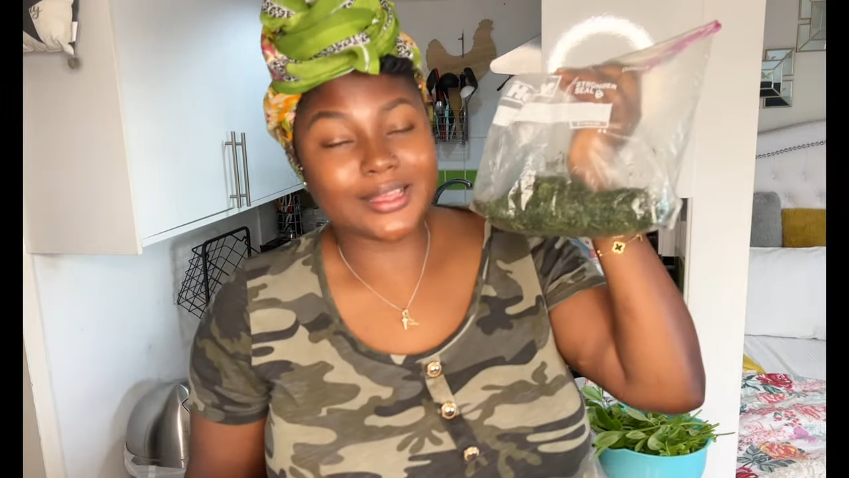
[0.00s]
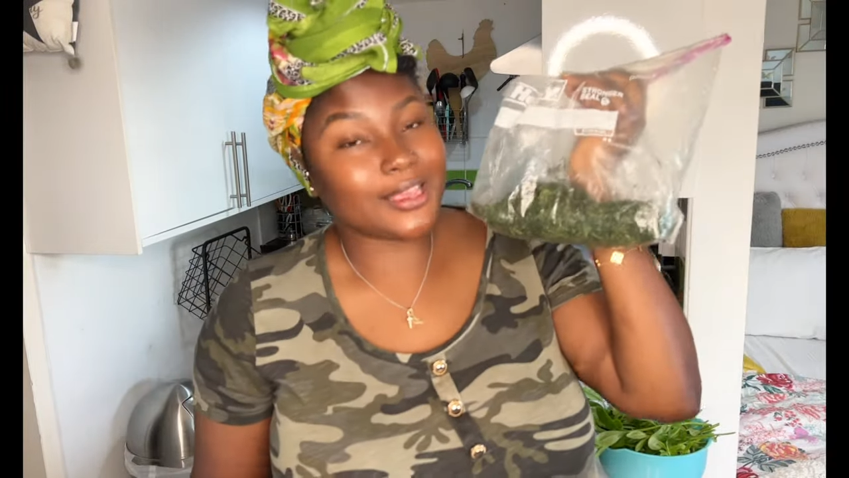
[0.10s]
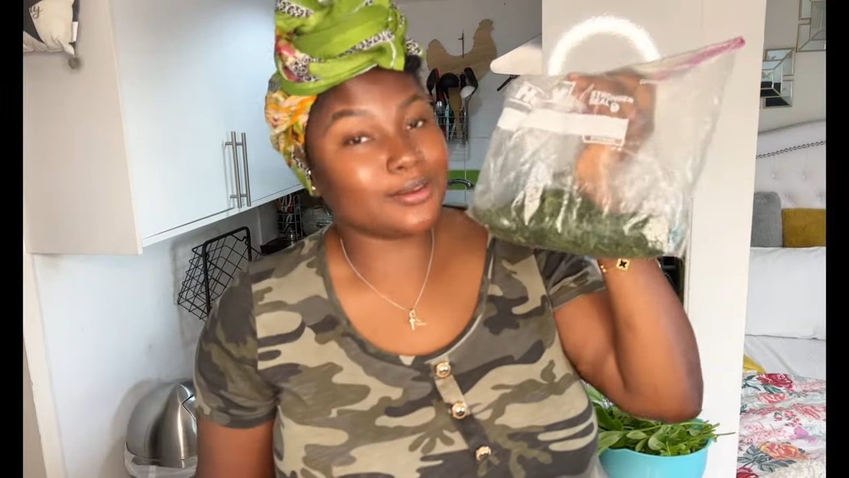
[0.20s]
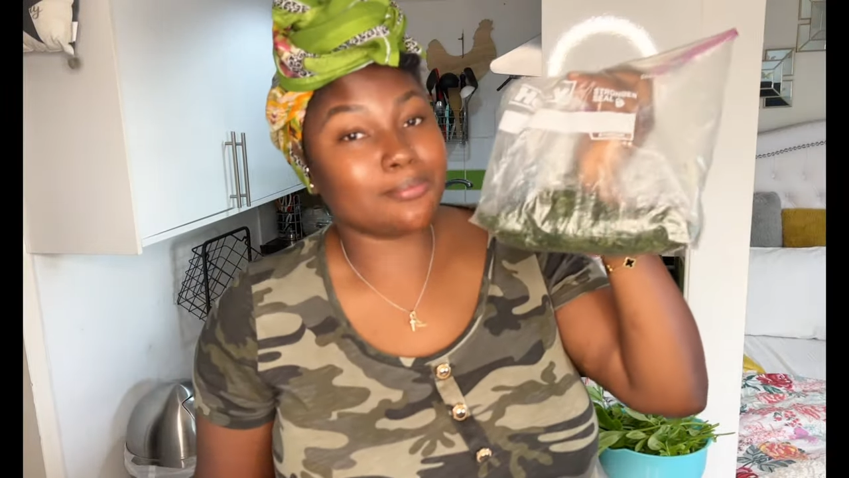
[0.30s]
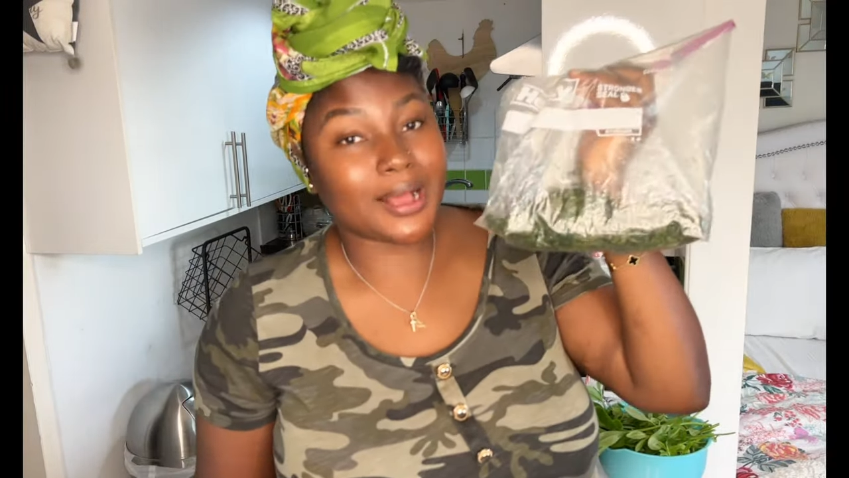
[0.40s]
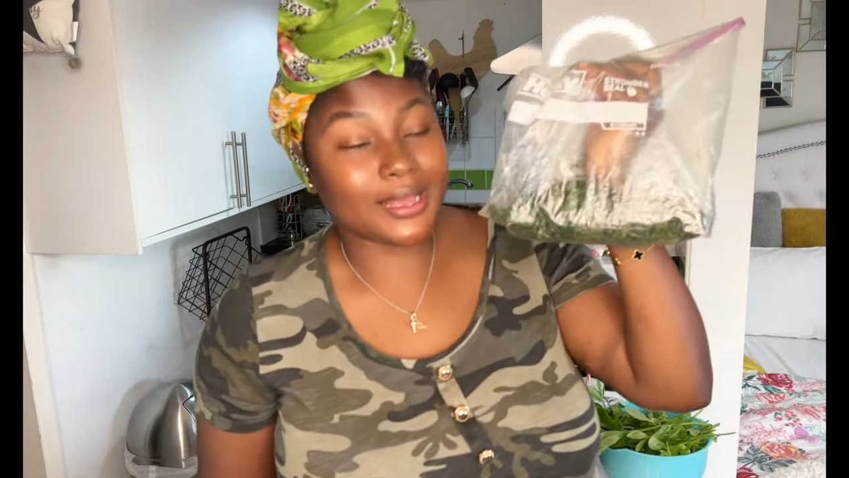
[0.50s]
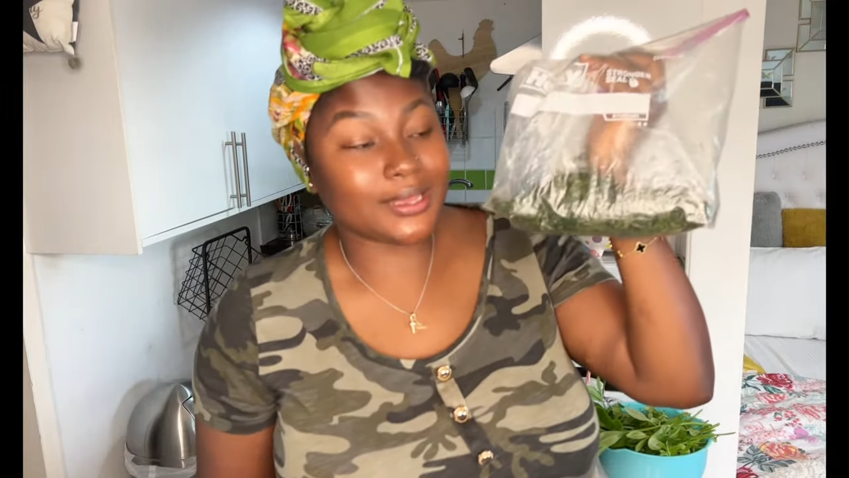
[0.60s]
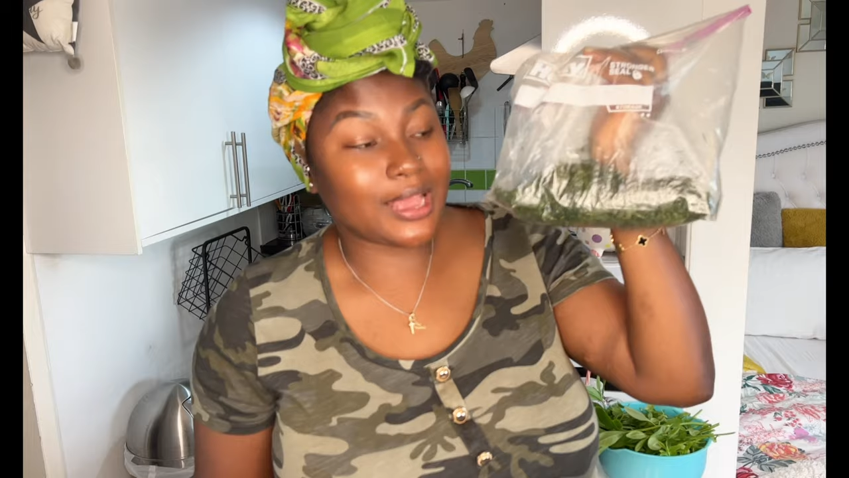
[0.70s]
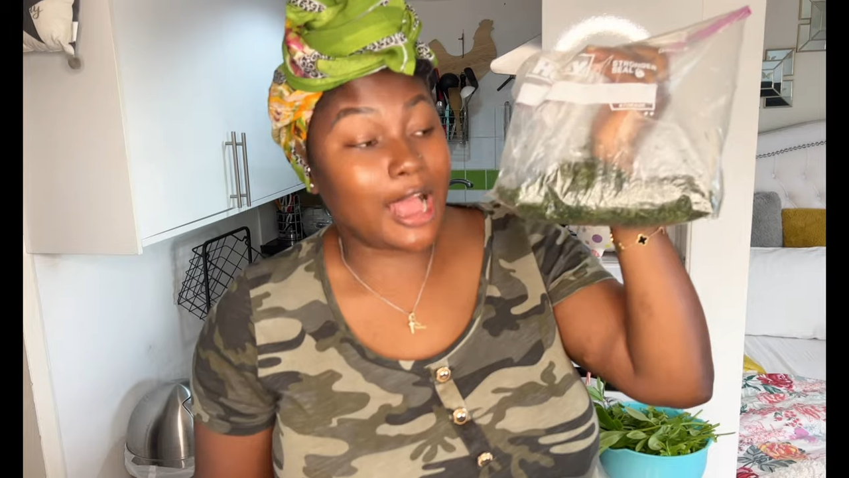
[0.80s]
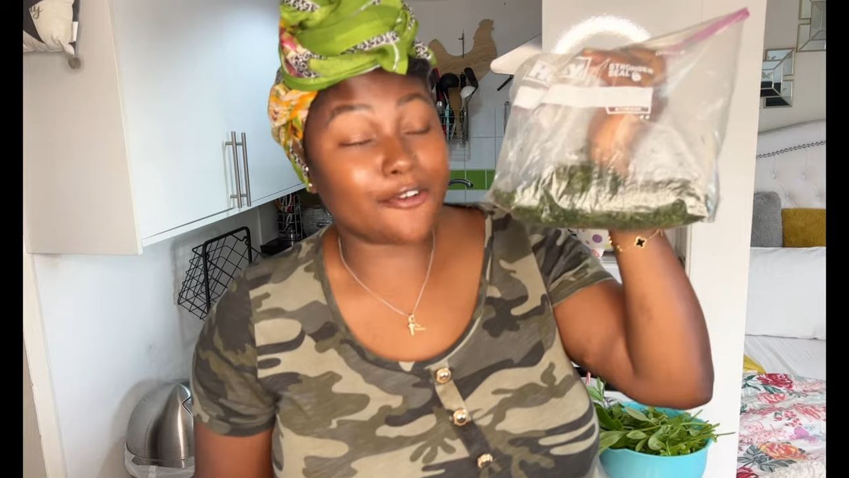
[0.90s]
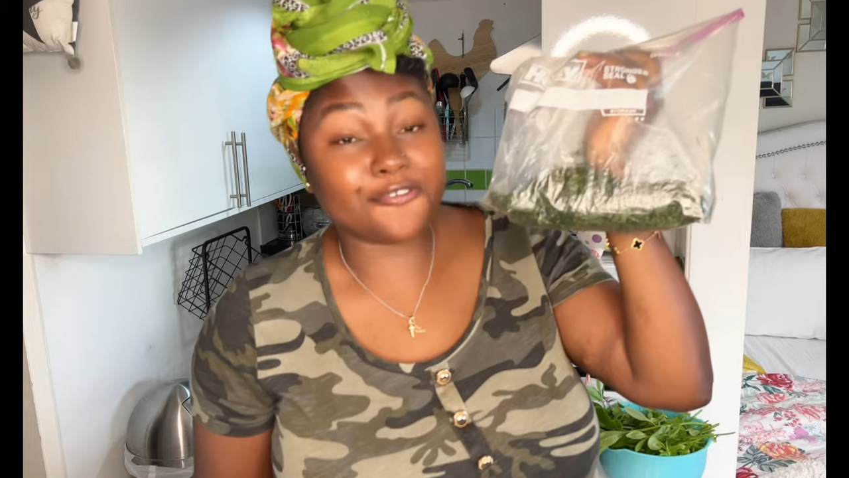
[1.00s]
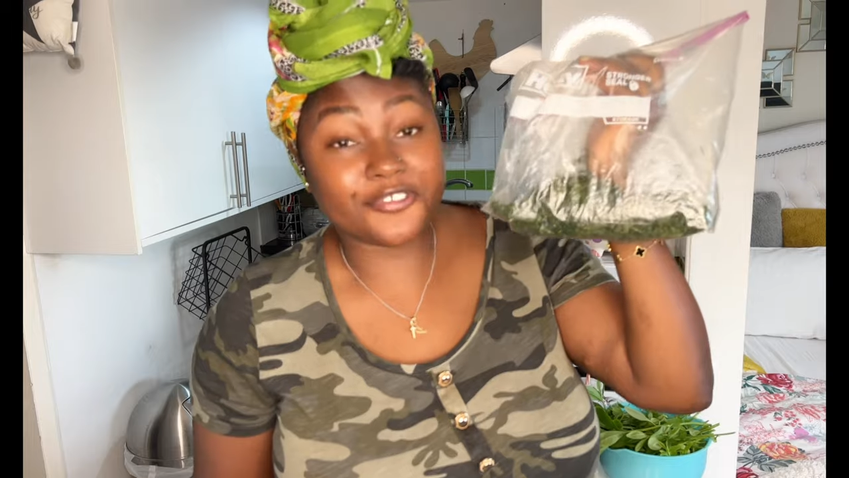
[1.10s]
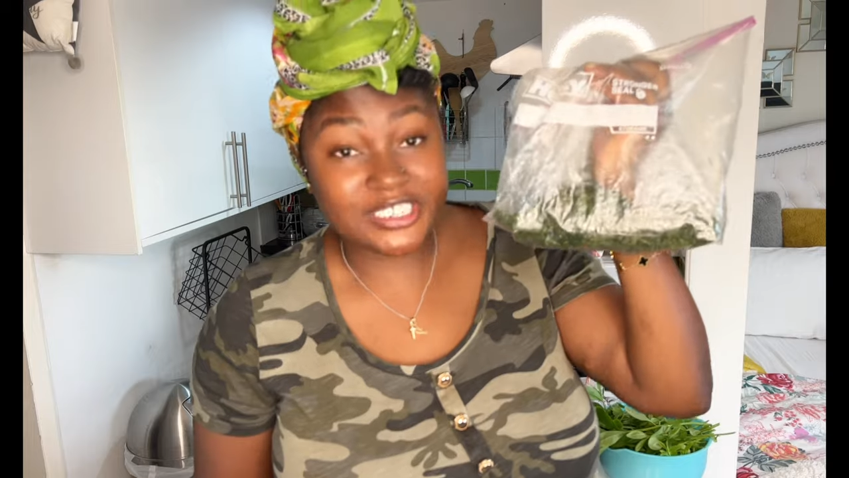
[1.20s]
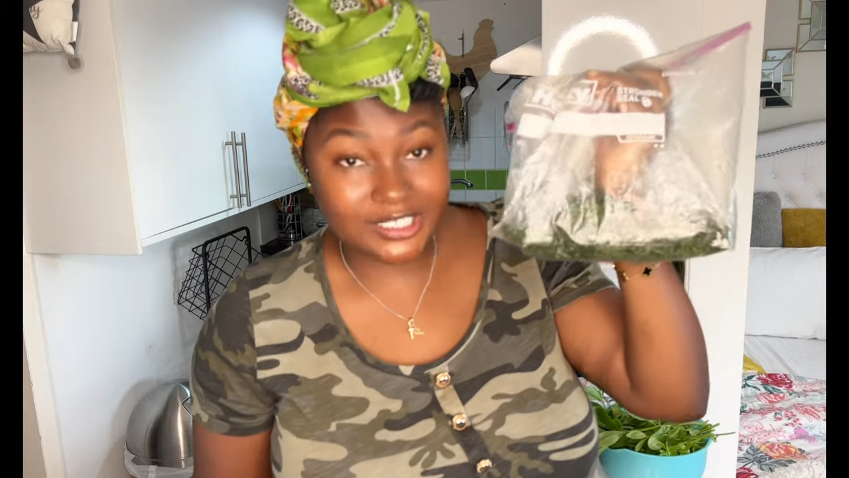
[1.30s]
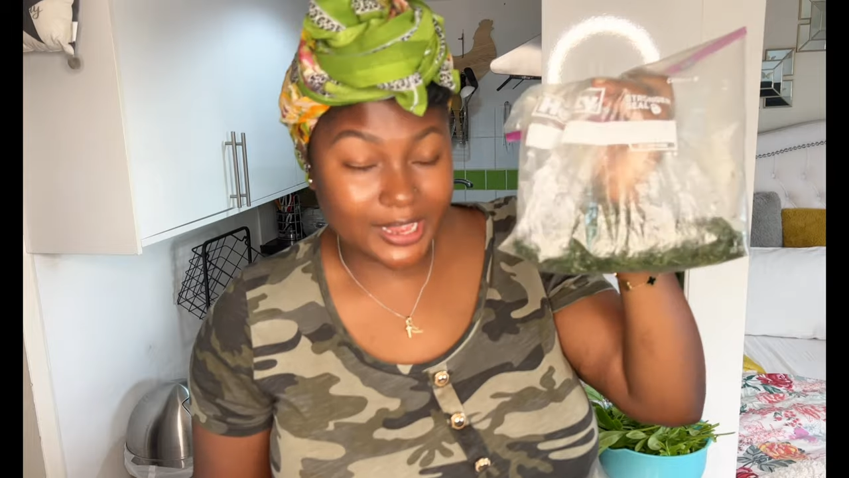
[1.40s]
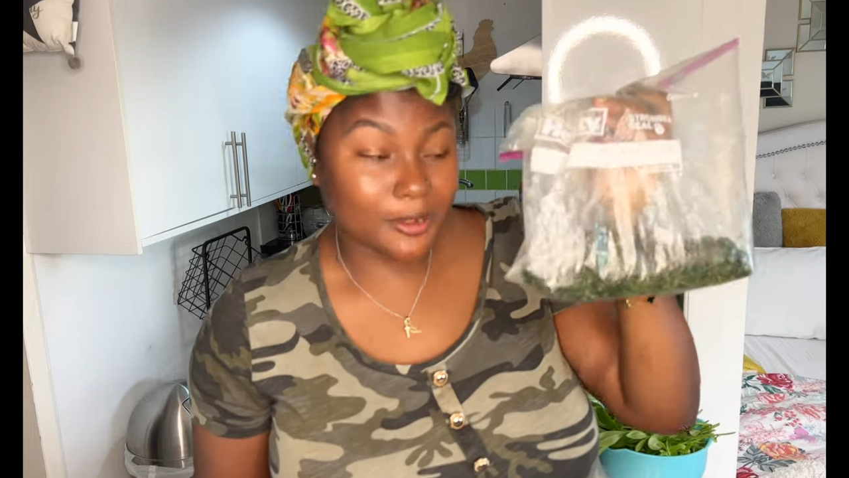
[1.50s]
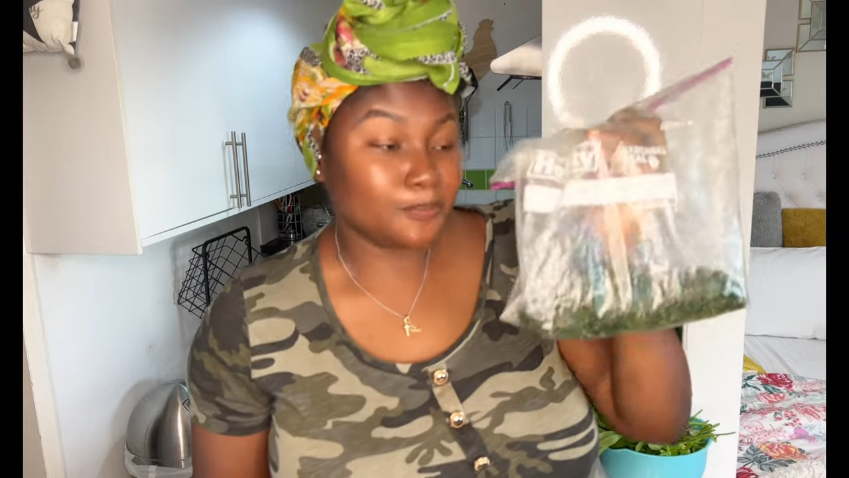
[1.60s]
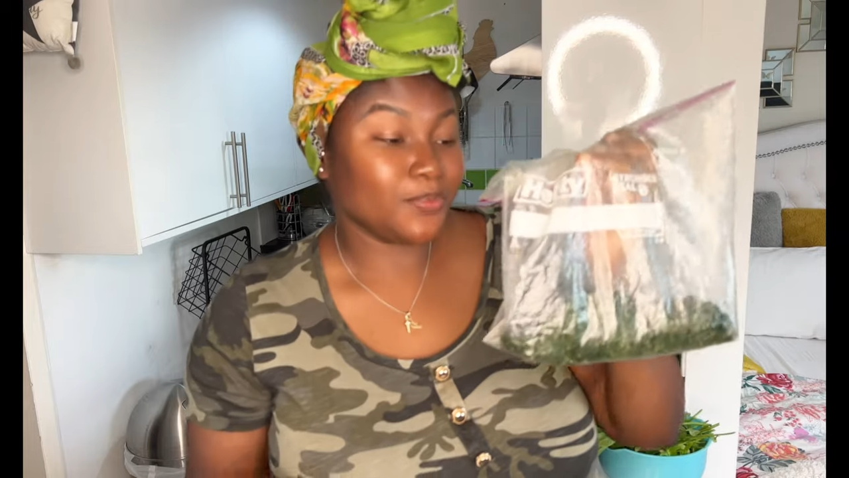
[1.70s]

in my freezer?